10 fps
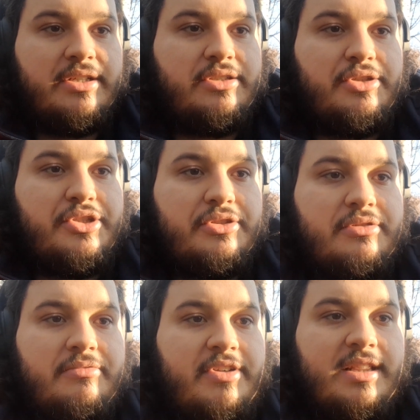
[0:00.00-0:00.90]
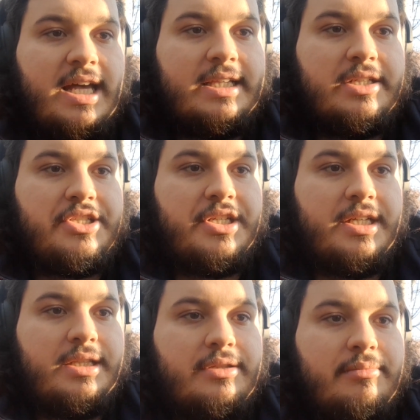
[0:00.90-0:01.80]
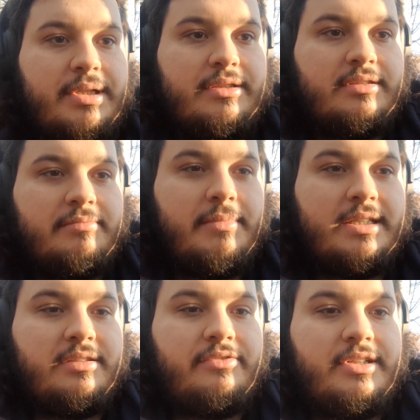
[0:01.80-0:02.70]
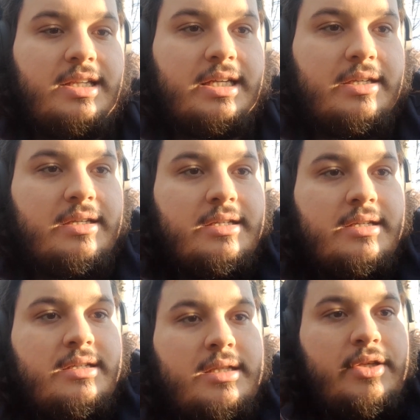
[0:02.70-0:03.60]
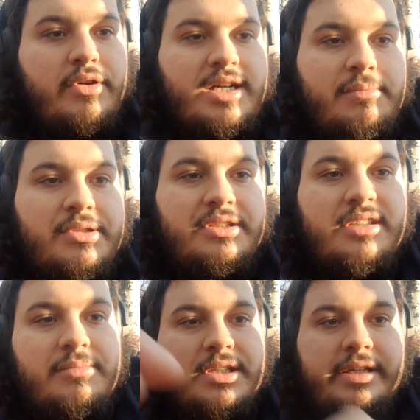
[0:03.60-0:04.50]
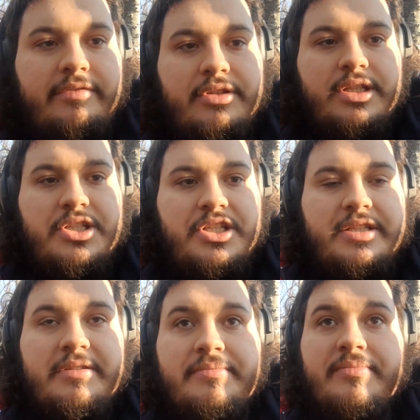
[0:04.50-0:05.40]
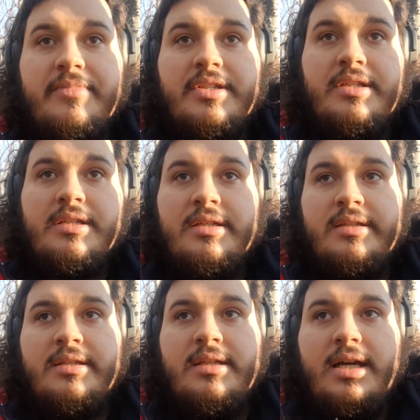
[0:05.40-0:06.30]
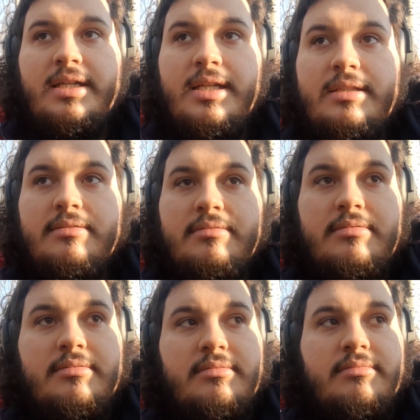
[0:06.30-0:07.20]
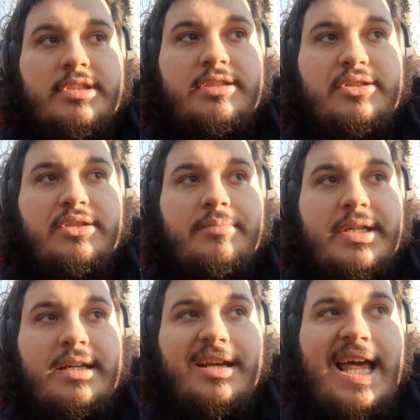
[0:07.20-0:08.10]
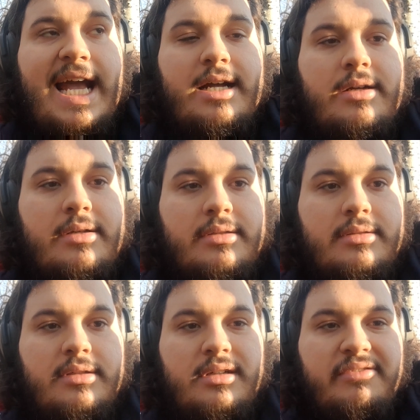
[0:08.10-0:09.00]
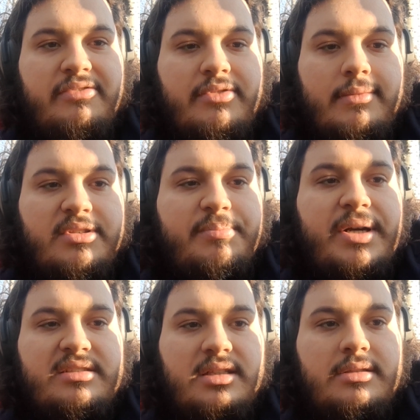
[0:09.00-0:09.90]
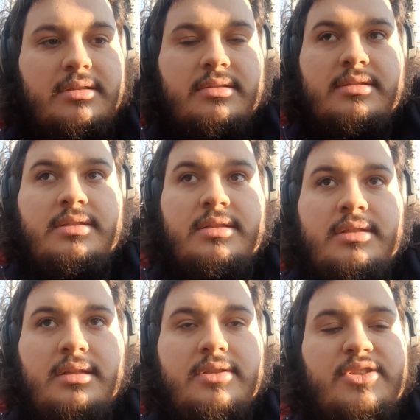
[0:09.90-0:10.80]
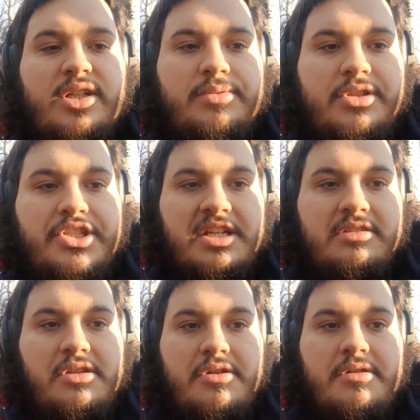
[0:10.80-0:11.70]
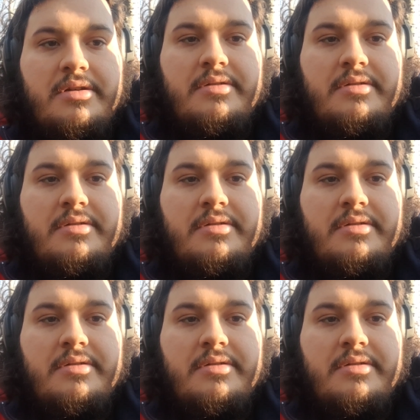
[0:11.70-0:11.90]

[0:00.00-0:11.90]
you just feel like touching it, or because it makes you feel like you accomplish something if you touch it. And that disturbing lack of the present disturbs the jester,